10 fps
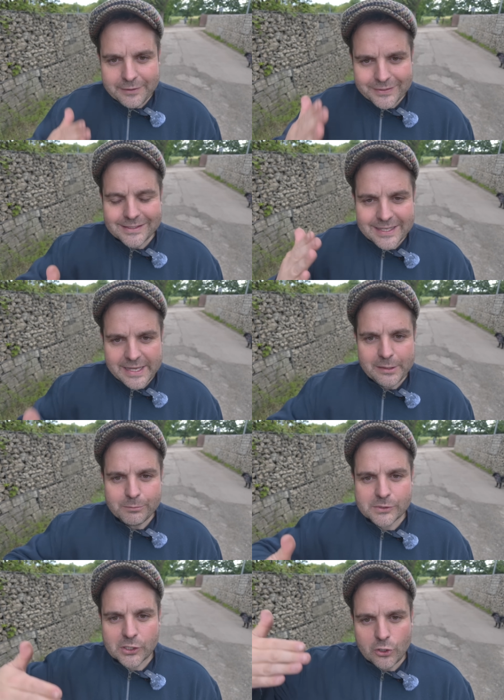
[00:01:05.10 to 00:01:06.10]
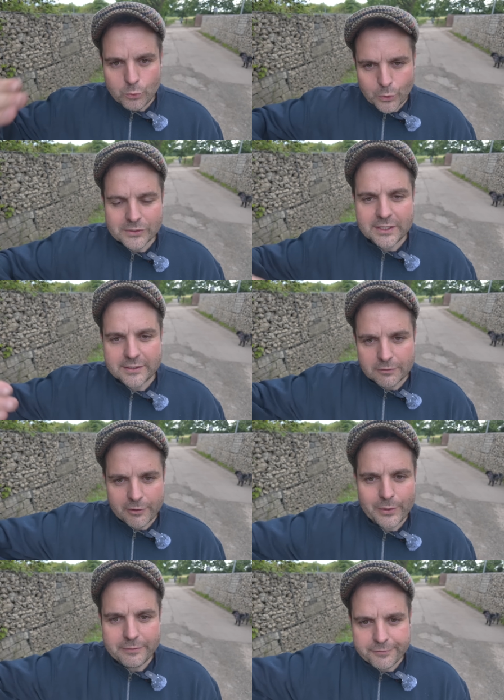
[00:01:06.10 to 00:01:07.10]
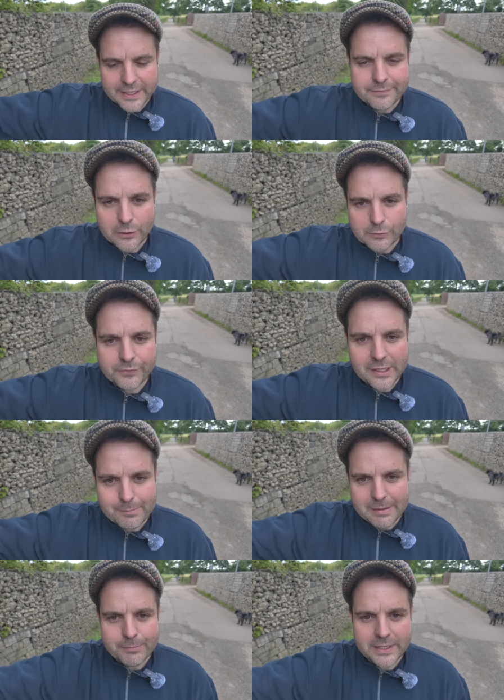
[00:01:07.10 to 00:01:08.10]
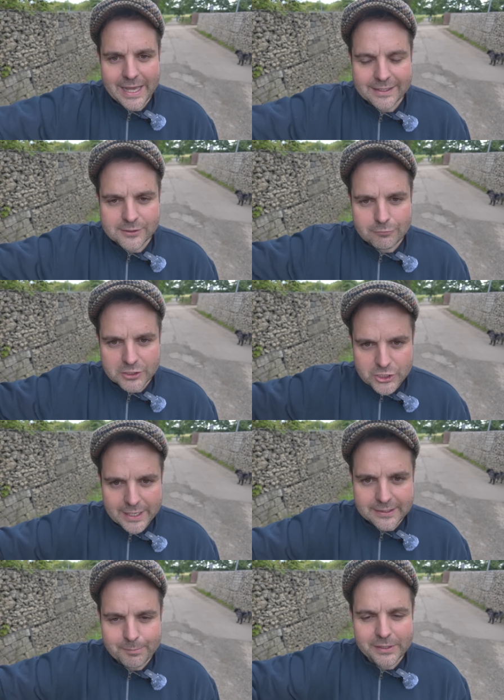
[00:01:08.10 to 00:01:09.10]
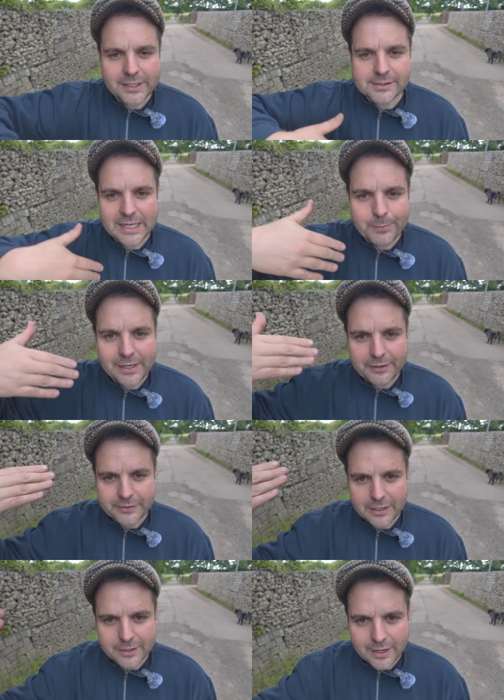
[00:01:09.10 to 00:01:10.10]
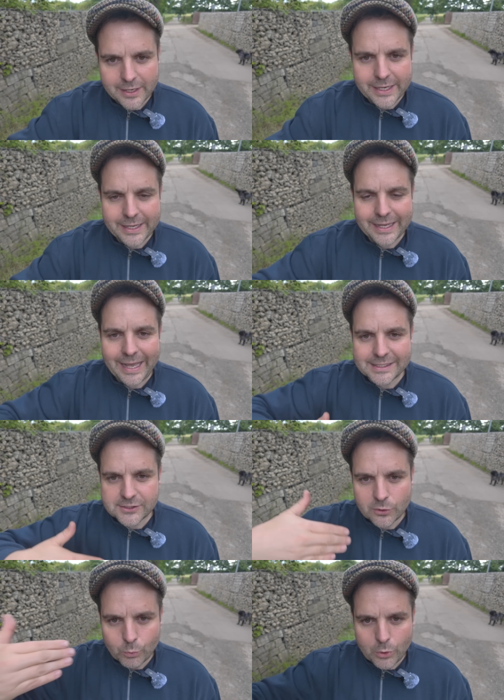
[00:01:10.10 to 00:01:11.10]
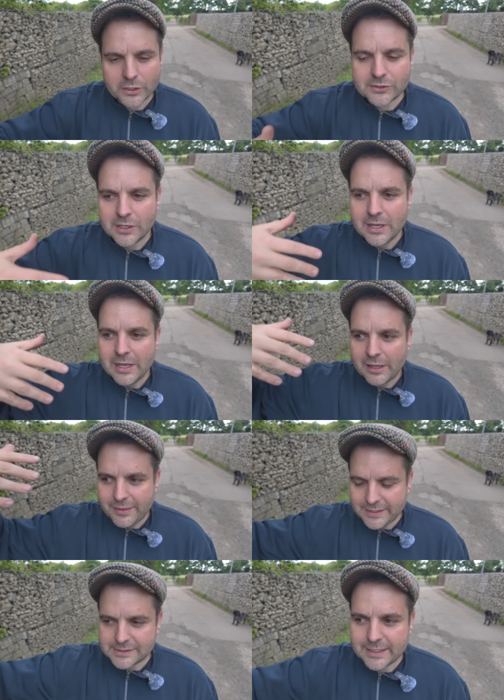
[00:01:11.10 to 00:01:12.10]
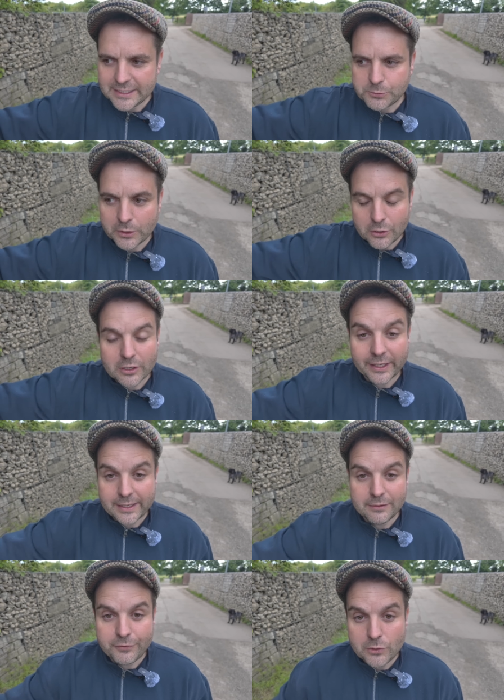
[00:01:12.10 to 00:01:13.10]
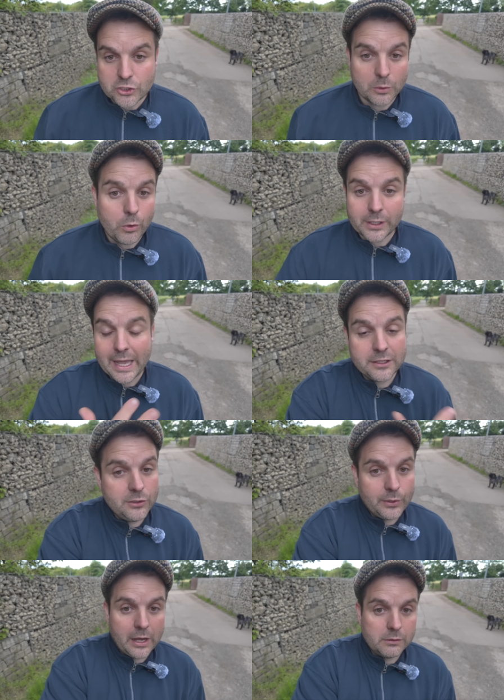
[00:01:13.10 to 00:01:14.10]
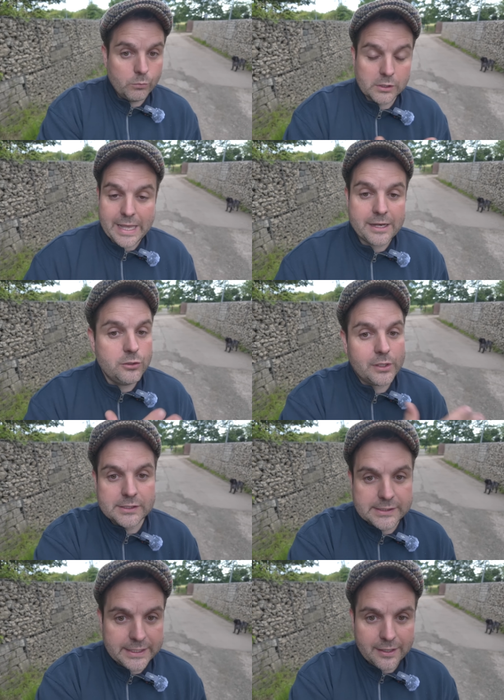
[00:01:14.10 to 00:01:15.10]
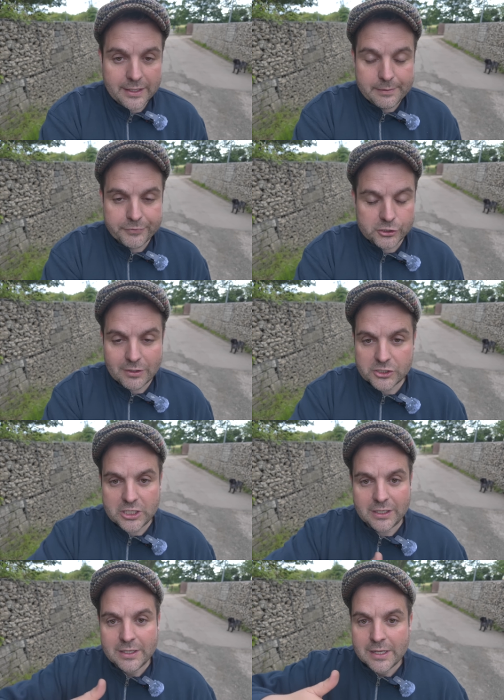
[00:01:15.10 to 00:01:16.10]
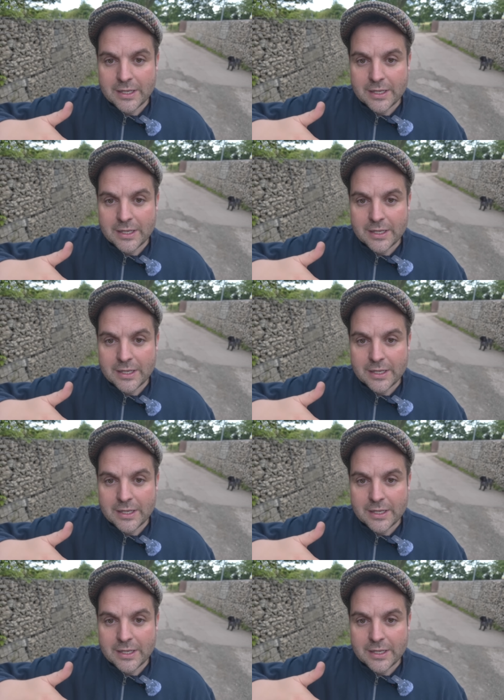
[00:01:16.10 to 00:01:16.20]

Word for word: even teams who wanted to vote in favour of the amendment had to reject it because they were left unclear as to what these things would look like in the future. What can you what can you consider an infrastructure